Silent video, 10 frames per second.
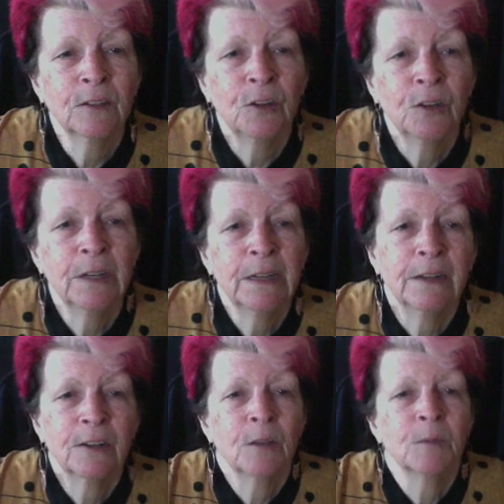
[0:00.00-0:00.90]
unity
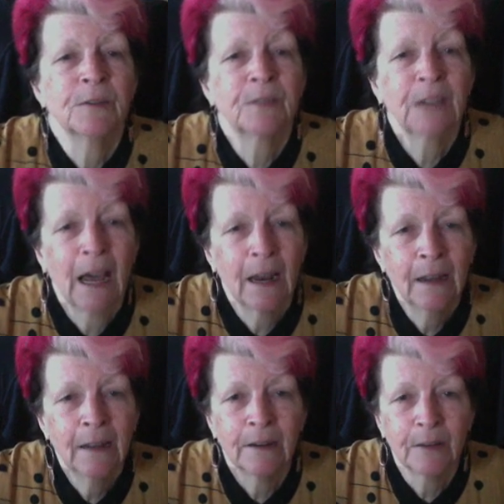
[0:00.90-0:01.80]
in terms of colour
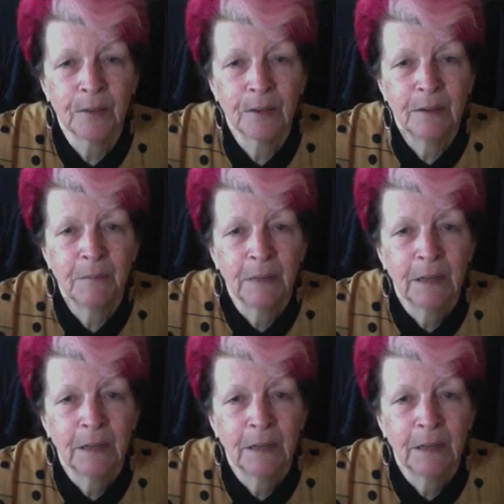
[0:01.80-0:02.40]
and theme.